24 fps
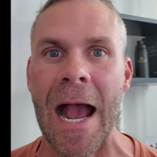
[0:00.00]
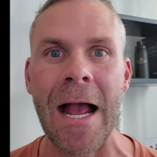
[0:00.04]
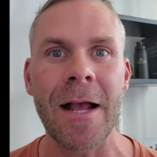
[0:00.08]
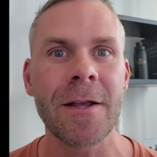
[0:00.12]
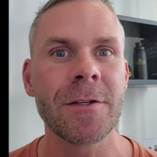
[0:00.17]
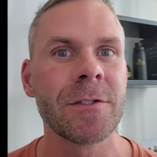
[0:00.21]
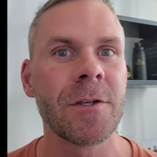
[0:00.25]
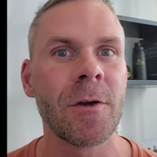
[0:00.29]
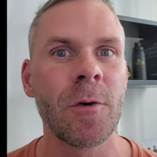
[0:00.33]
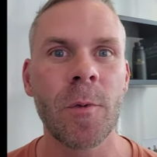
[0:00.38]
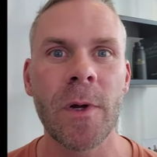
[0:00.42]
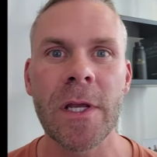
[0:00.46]

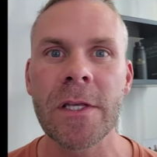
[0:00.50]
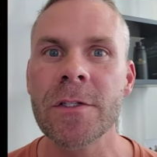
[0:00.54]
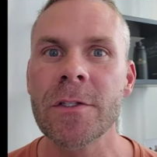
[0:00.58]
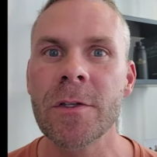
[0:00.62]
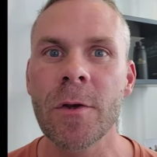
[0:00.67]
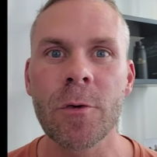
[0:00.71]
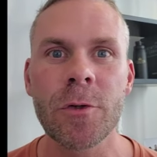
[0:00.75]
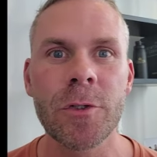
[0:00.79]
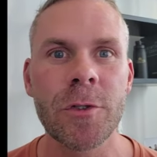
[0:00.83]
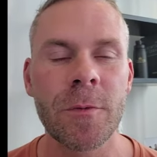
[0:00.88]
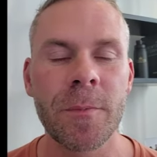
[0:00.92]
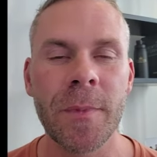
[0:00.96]
As always,
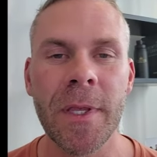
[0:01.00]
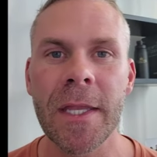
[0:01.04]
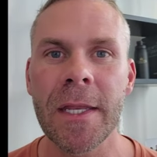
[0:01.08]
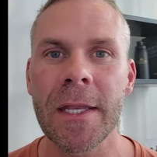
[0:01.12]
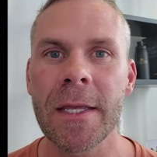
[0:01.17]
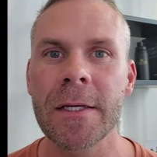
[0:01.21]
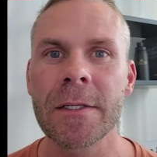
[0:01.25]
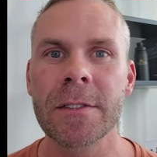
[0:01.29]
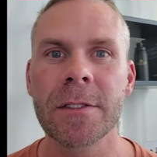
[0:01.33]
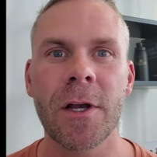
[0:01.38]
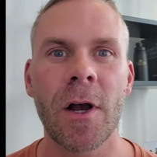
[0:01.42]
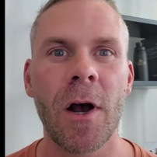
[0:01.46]
social
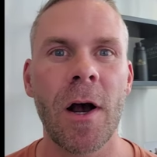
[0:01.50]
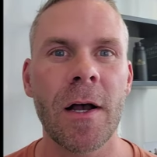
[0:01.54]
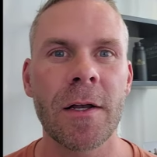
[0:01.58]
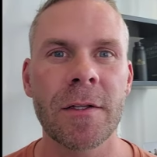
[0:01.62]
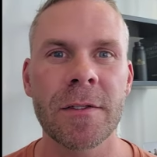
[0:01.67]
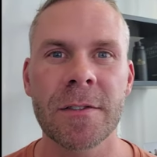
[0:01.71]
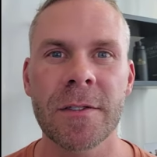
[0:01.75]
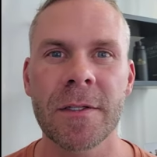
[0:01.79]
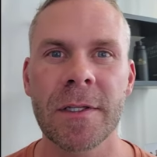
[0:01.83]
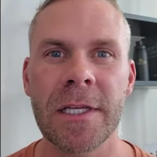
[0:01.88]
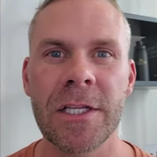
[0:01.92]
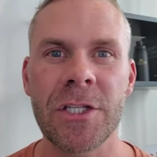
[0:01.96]
media is
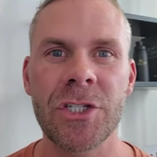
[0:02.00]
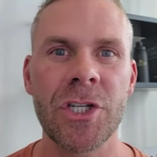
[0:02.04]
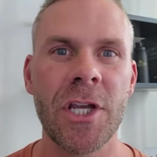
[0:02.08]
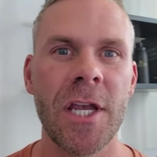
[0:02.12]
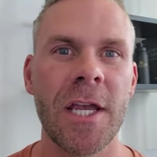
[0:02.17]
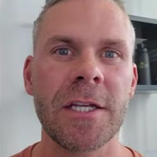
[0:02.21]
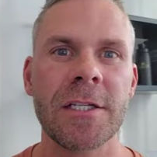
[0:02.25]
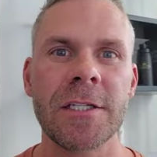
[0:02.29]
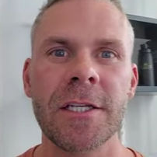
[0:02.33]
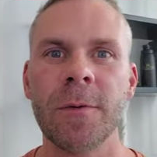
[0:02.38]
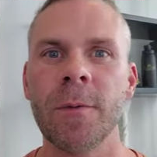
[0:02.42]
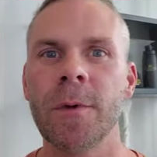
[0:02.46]
constantly
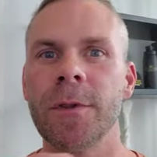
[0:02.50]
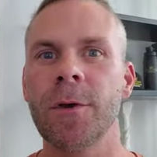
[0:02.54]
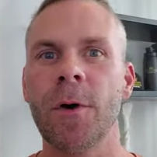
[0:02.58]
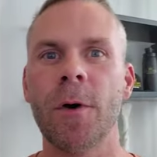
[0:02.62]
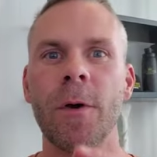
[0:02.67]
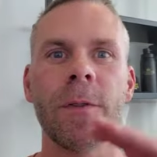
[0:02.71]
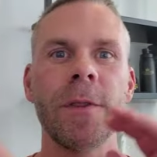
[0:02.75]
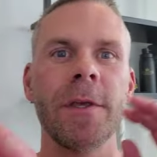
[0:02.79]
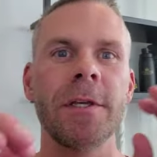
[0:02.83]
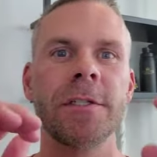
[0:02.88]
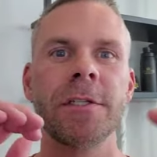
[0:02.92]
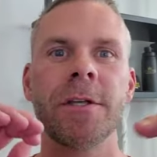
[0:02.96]
changing with
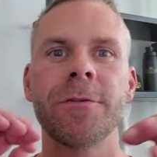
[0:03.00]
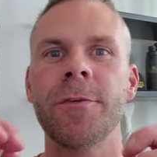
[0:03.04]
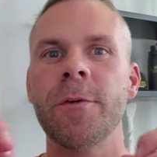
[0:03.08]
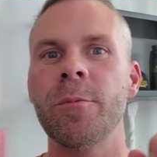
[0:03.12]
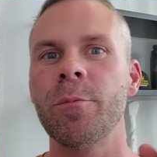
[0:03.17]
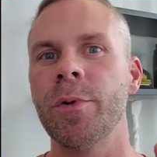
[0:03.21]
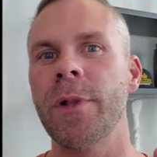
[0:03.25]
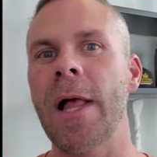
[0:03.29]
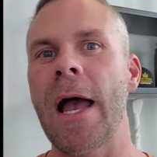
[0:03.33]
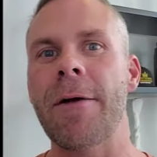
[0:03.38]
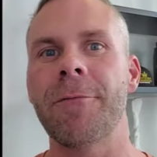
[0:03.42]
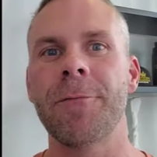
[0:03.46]
all these
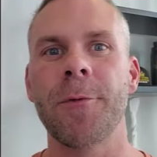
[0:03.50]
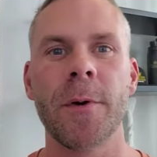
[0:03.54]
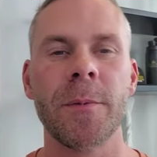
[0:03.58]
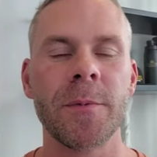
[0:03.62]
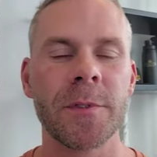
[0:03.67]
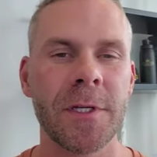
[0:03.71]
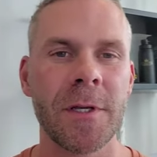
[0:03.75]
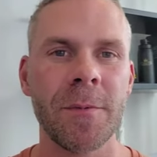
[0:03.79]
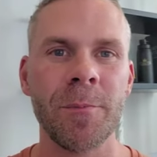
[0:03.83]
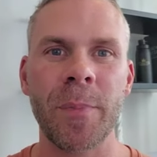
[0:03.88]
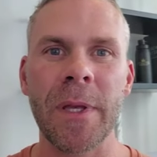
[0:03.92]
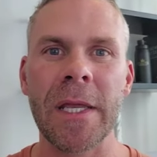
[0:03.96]
different
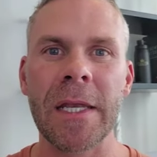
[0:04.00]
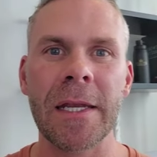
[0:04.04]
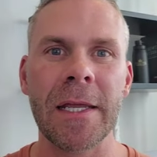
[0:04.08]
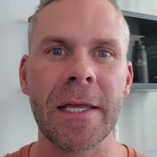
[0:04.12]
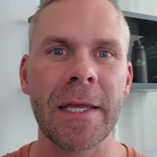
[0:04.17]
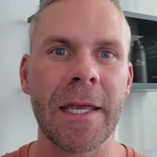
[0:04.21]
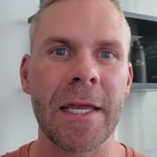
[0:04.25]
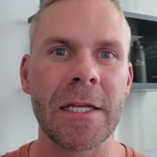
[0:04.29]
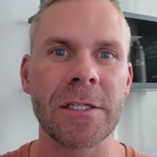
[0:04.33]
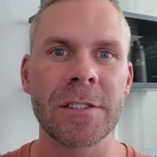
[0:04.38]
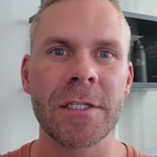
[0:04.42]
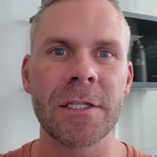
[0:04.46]
platforms competing
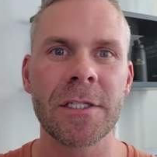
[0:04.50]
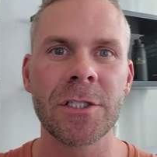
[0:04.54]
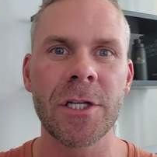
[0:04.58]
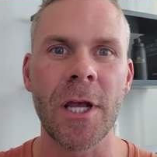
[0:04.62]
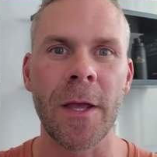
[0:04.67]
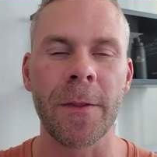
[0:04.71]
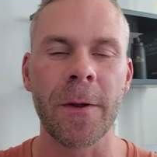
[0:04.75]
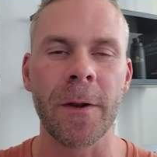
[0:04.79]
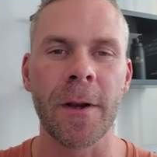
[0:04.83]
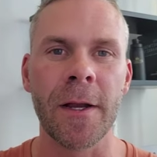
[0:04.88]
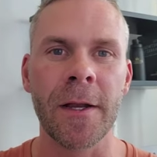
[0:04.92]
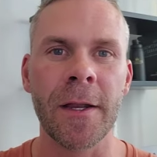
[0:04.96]
against each
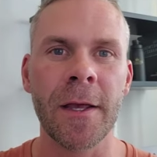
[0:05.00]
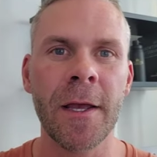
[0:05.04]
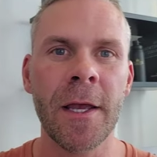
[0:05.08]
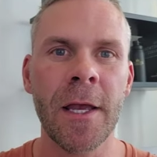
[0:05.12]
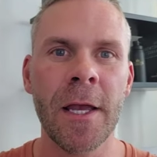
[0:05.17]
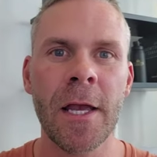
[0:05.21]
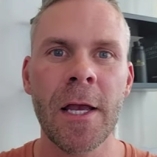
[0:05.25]
other and